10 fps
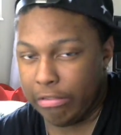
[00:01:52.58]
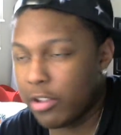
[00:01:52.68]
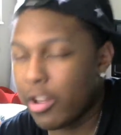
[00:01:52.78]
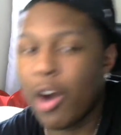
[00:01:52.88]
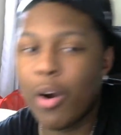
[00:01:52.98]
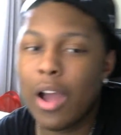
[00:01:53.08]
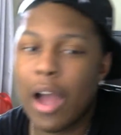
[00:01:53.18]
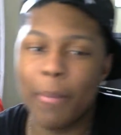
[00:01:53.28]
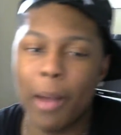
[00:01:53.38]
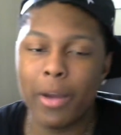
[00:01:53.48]
no,
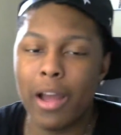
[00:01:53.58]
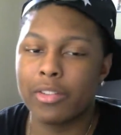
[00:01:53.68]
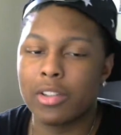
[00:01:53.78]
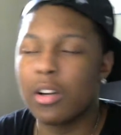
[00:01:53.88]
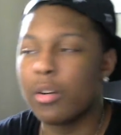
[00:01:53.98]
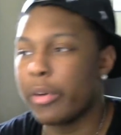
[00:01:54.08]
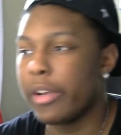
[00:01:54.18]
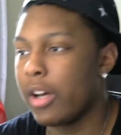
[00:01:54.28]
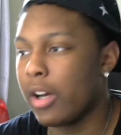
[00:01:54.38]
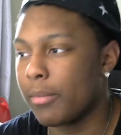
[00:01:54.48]
I'm, I'm gonna have to go with
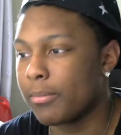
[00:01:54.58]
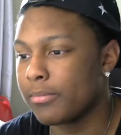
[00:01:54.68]
um,